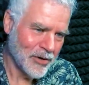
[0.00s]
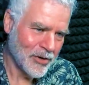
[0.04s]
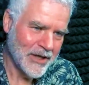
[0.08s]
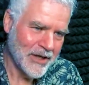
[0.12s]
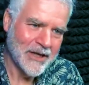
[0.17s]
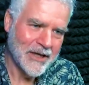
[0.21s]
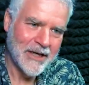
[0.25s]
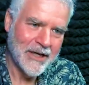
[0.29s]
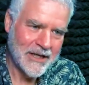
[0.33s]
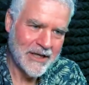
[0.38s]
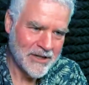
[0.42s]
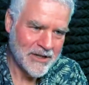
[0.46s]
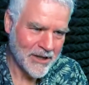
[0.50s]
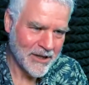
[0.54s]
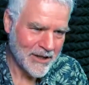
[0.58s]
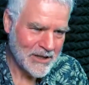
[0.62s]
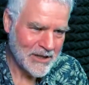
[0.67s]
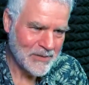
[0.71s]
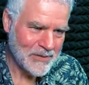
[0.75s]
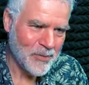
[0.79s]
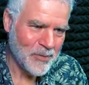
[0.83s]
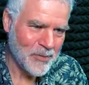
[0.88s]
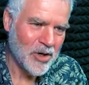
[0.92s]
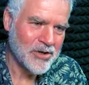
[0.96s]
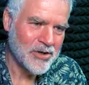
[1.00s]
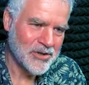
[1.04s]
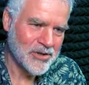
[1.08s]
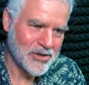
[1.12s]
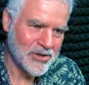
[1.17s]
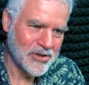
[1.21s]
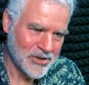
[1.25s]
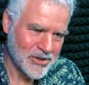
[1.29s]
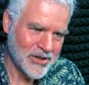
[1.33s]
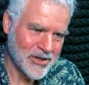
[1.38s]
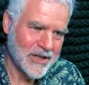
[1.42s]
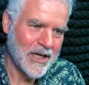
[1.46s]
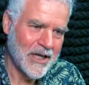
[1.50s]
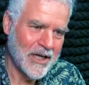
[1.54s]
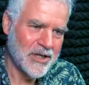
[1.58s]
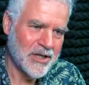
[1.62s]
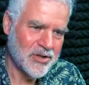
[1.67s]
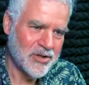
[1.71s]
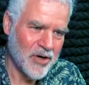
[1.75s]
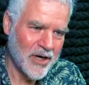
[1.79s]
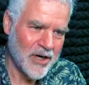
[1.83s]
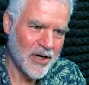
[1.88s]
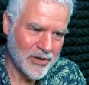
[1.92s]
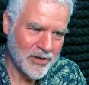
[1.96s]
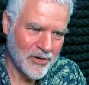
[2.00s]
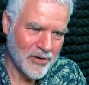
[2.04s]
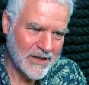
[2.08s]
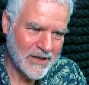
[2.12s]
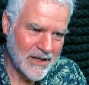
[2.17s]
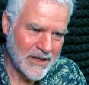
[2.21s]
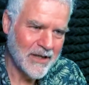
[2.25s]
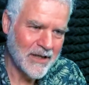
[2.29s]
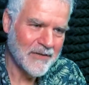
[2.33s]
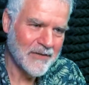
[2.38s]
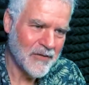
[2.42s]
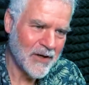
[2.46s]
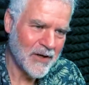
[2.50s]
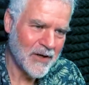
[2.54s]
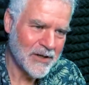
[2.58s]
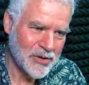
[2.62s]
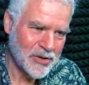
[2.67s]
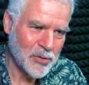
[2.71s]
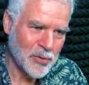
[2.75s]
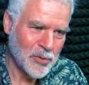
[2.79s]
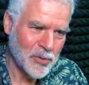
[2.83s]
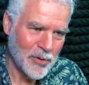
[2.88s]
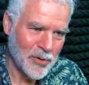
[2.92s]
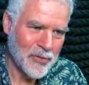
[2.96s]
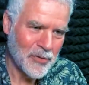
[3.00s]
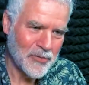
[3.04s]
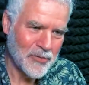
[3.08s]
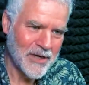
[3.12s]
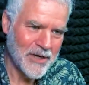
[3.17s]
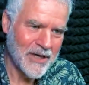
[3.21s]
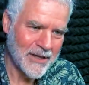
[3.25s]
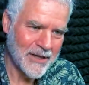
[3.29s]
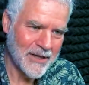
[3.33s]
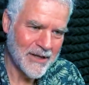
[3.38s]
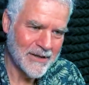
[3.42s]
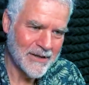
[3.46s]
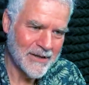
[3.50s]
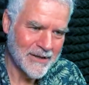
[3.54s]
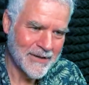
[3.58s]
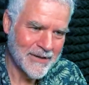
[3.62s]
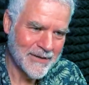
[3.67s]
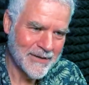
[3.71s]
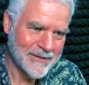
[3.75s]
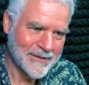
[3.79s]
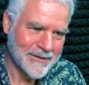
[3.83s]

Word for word: looking at each of those boxes and then trying to identify two or three that